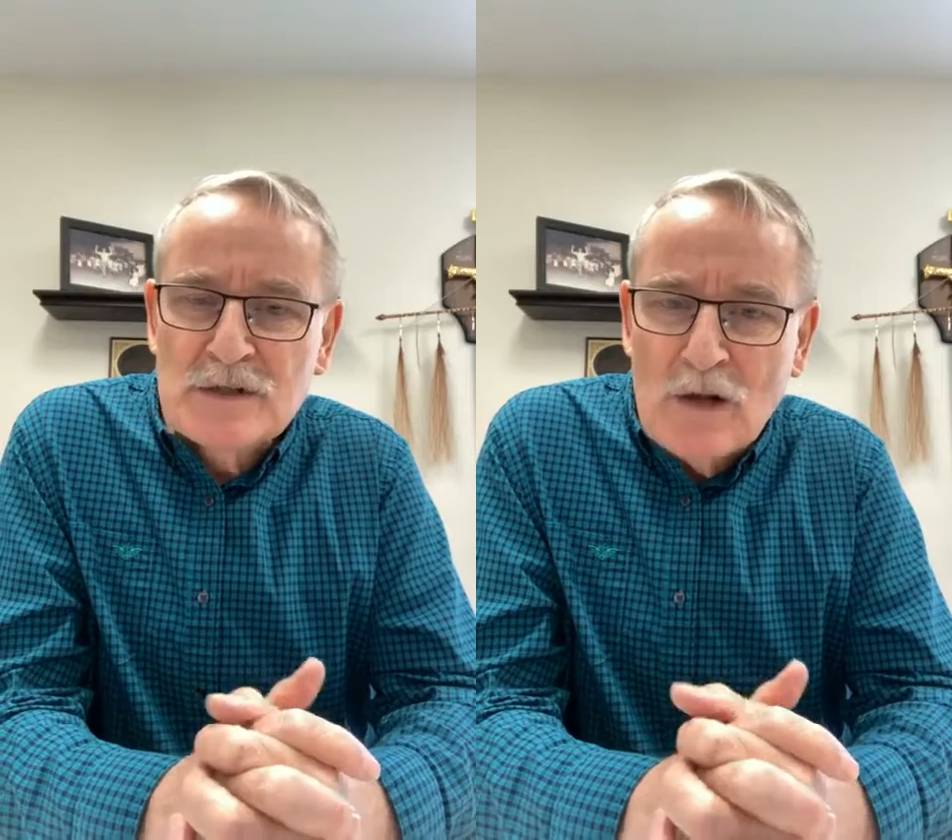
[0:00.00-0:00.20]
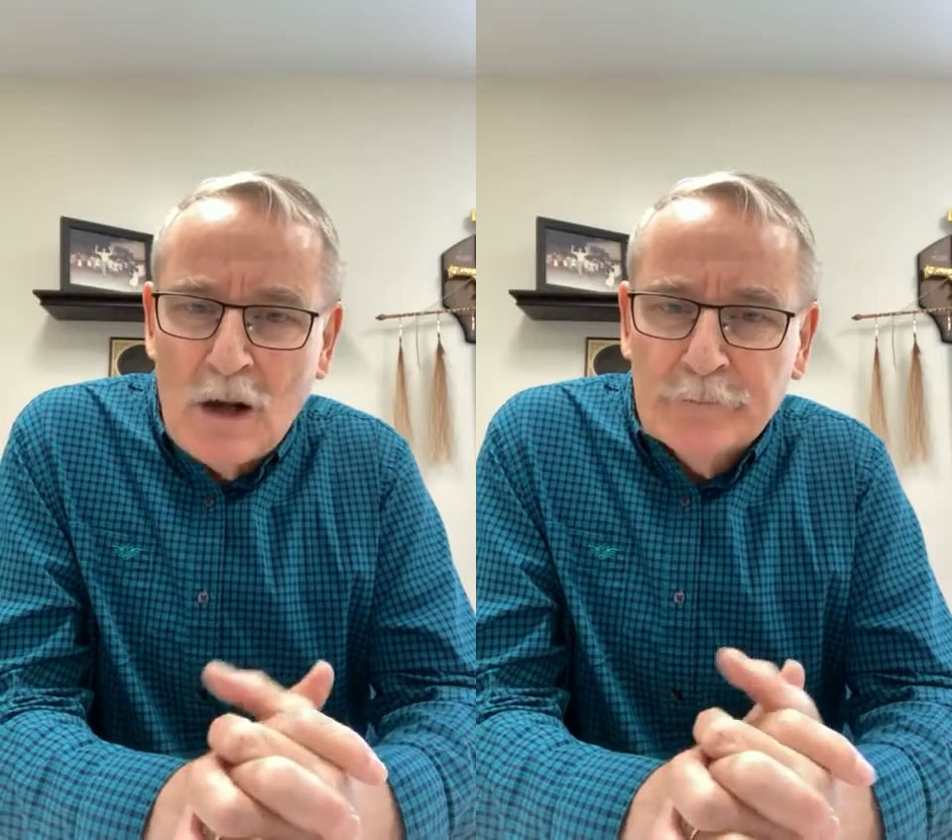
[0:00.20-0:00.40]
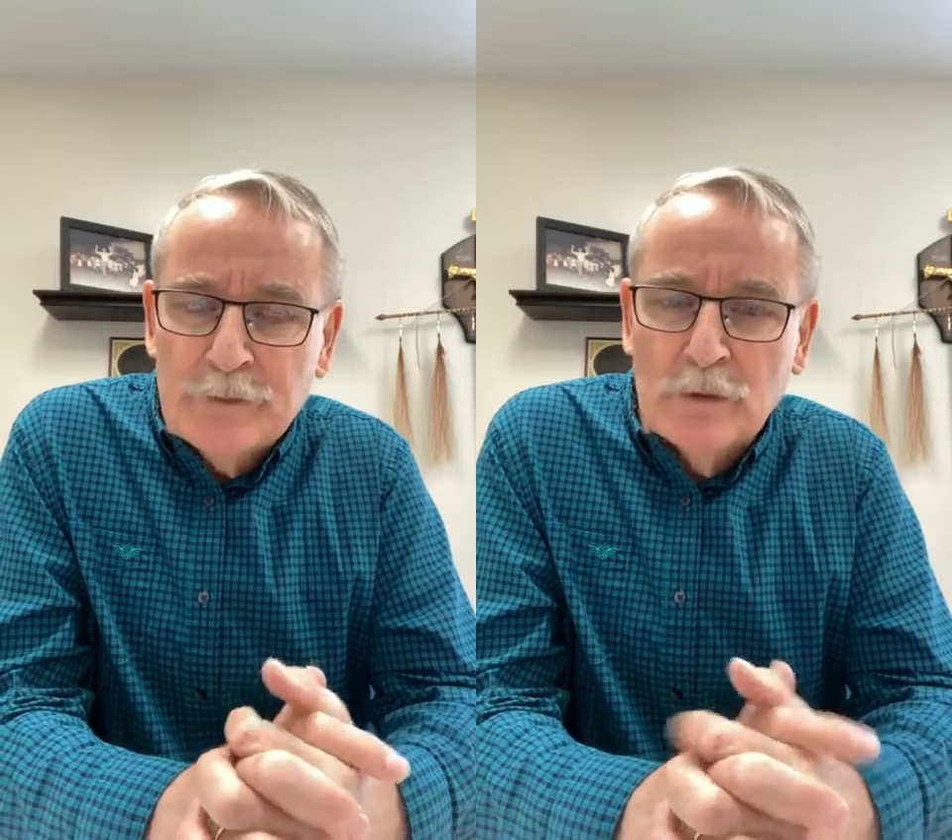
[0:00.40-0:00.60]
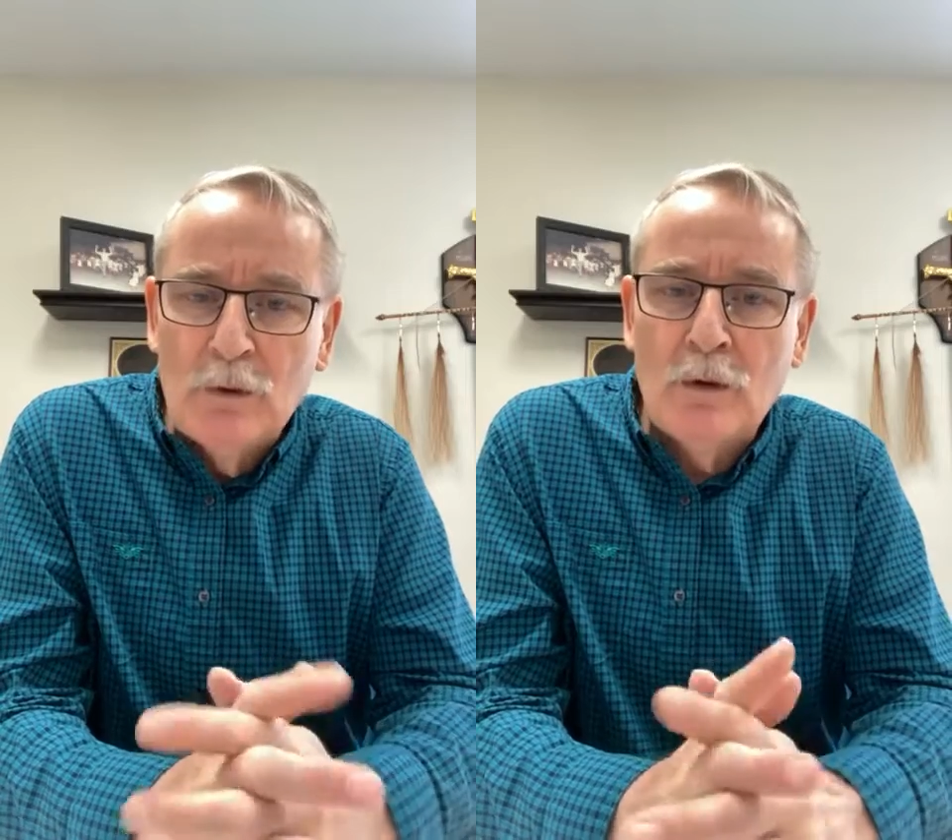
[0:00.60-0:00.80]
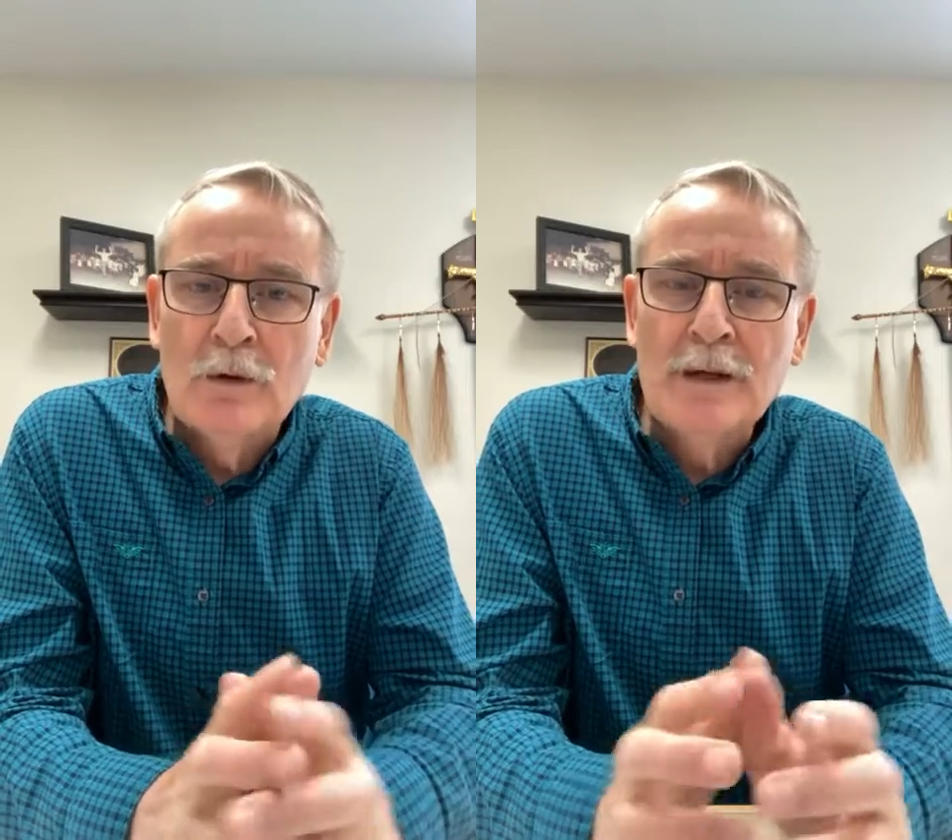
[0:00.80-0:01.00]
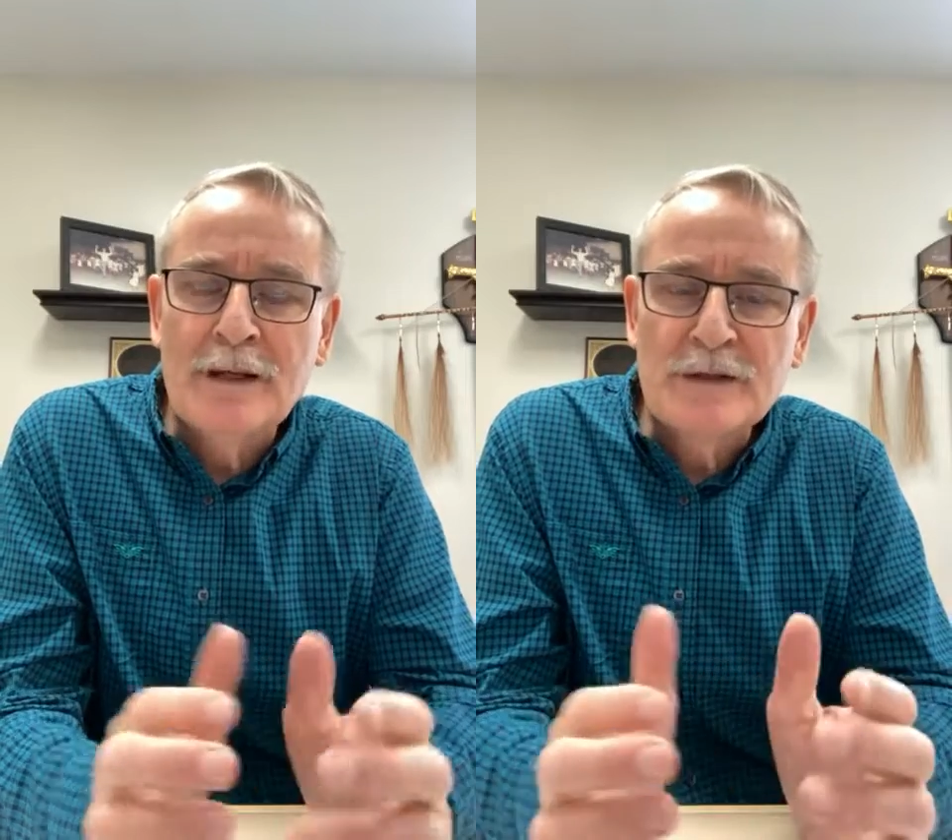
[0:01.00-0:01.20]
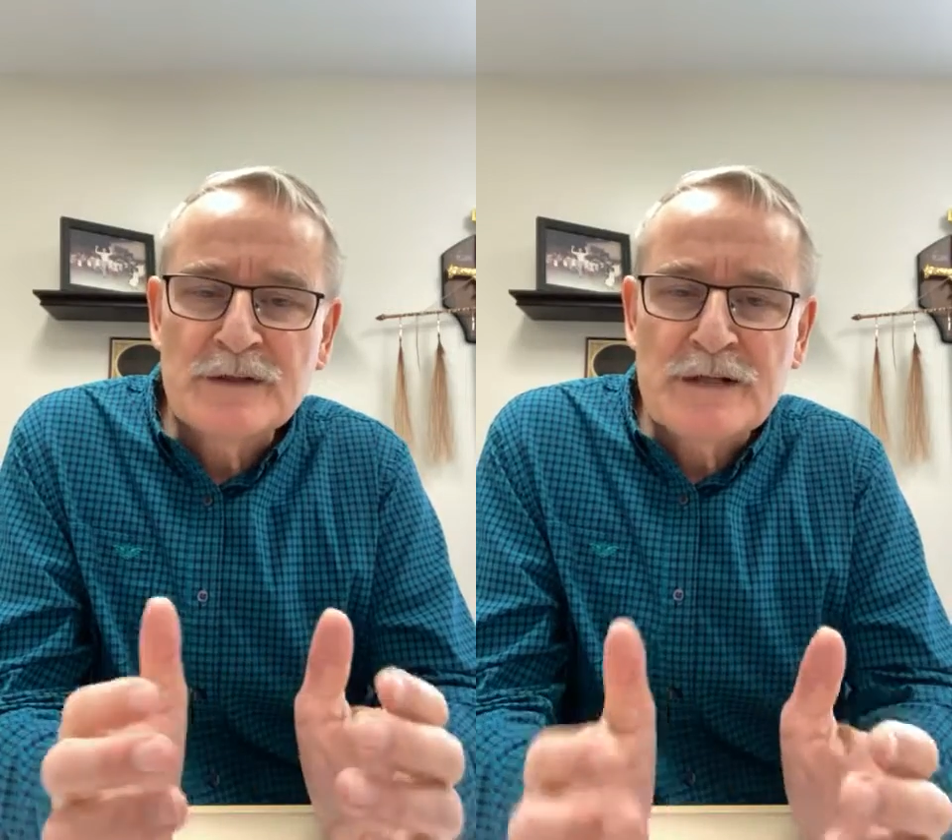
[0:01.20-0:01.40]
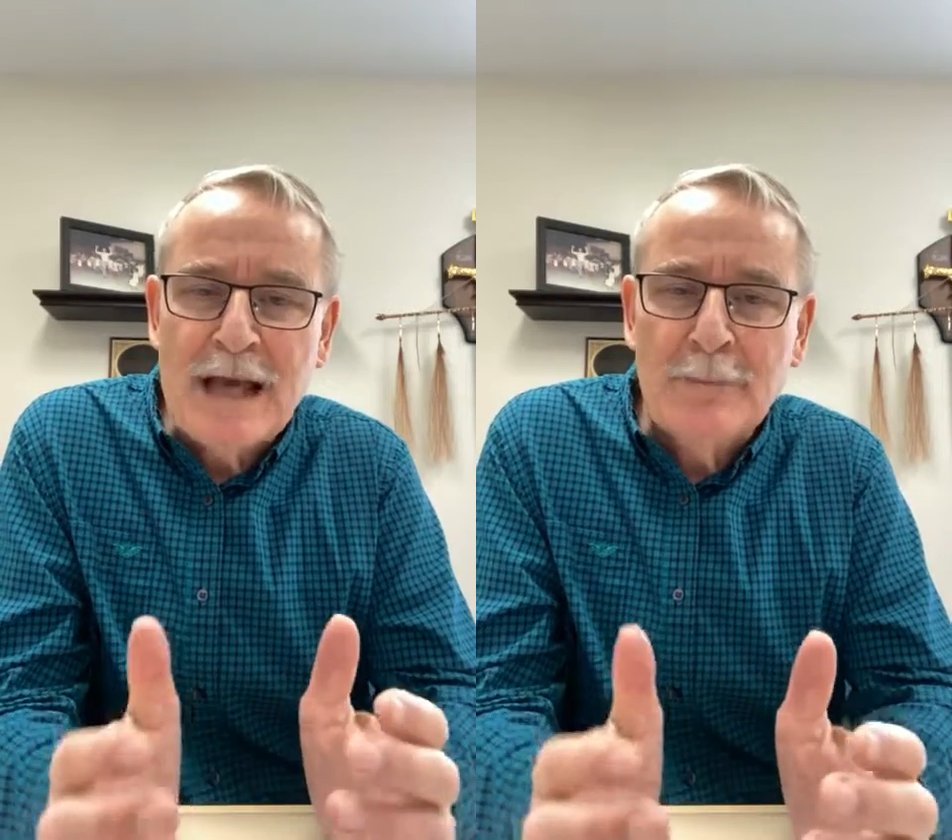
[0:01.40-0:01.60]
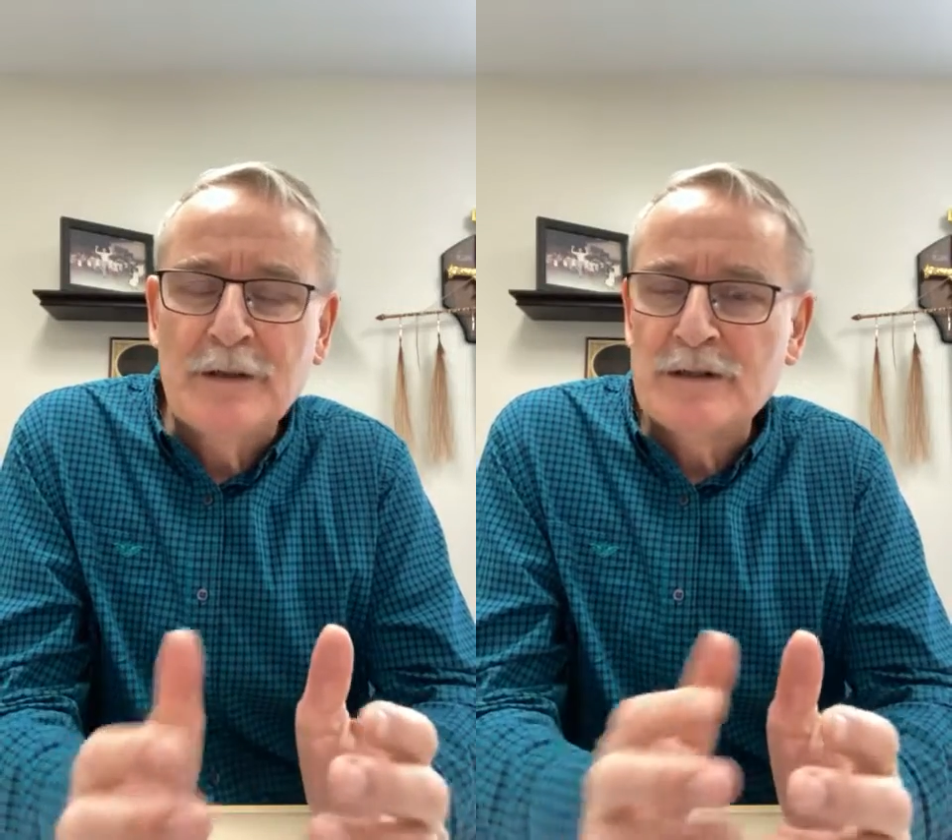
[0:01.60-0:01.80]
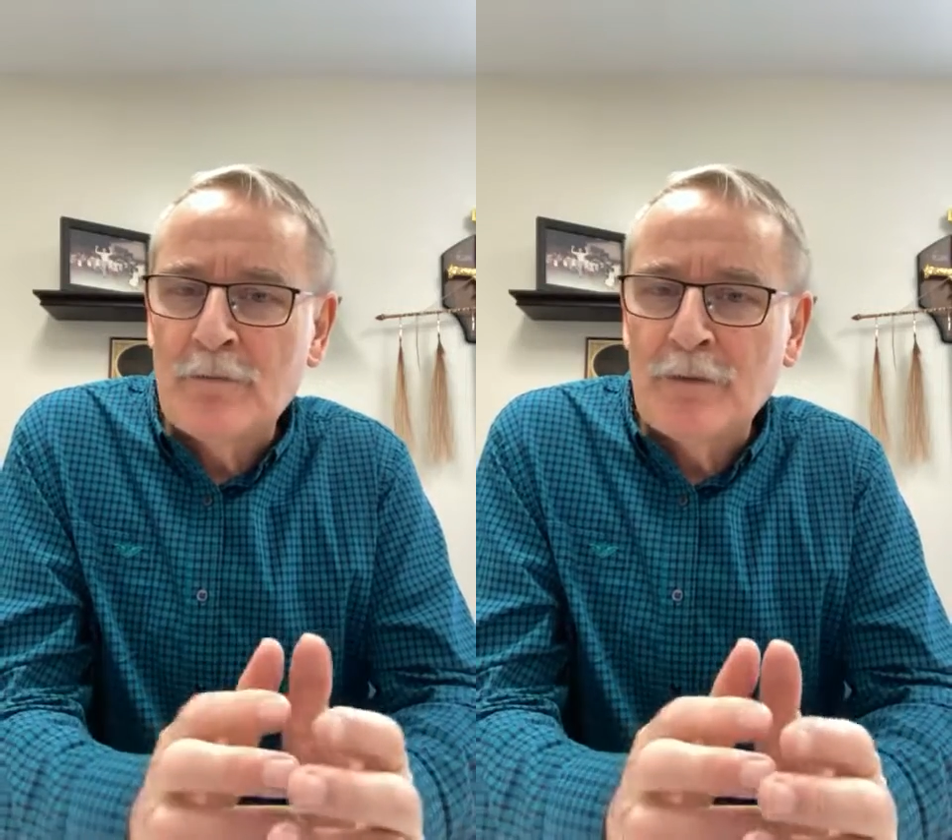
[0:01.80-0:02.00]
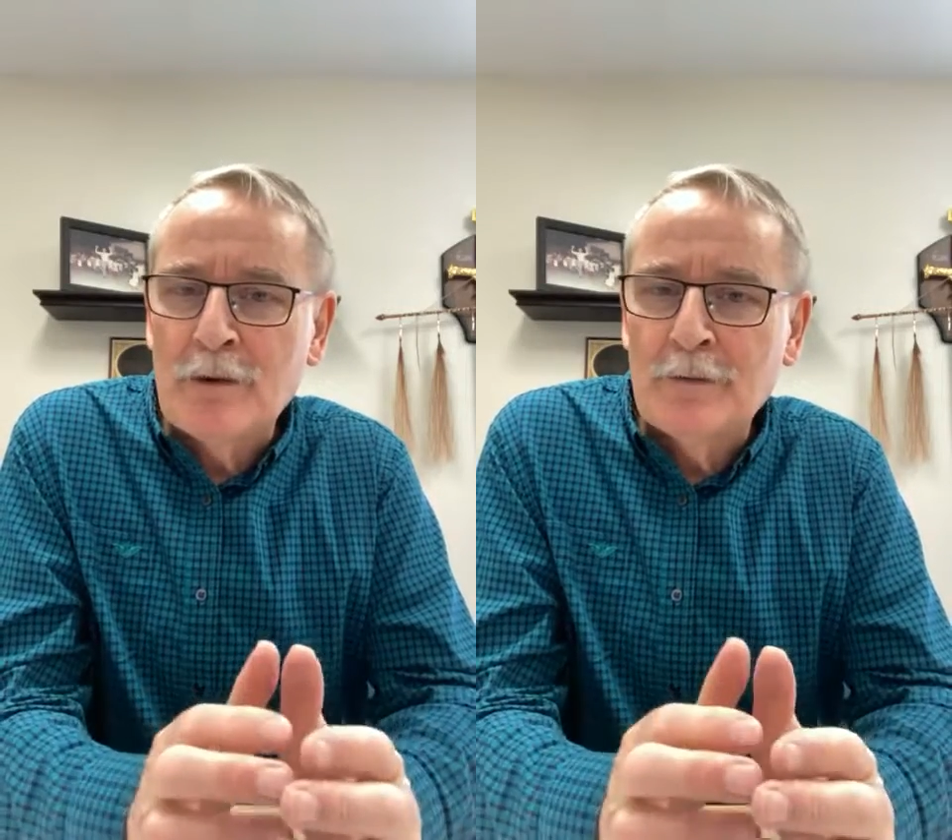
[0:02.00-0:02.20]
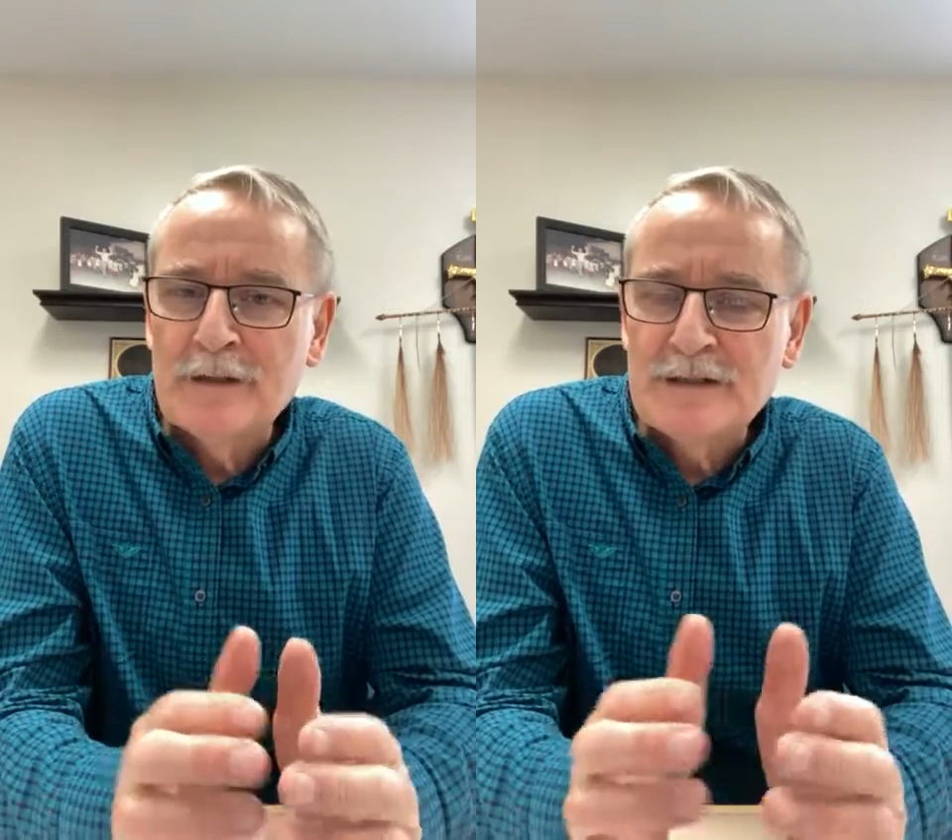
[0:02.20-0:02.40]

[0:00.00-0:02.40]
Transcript: exalt the Lord and establish a throne.